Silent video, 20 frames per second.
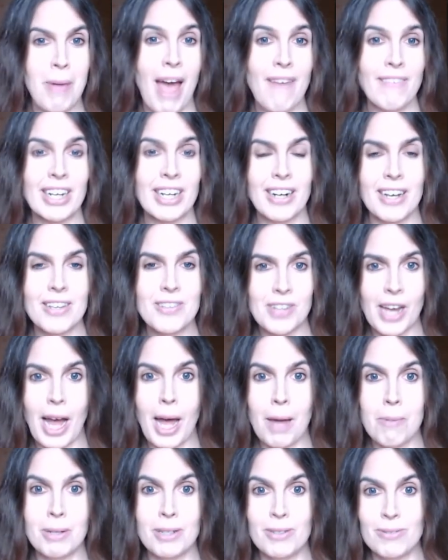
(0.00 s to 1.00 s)
having a nice
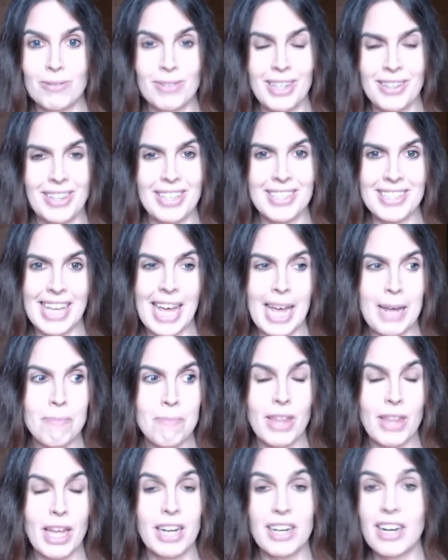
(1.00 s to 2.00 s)
time in, in this
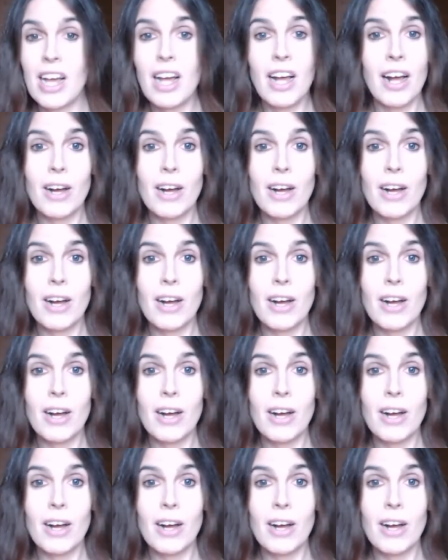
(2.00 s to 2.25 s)
game, then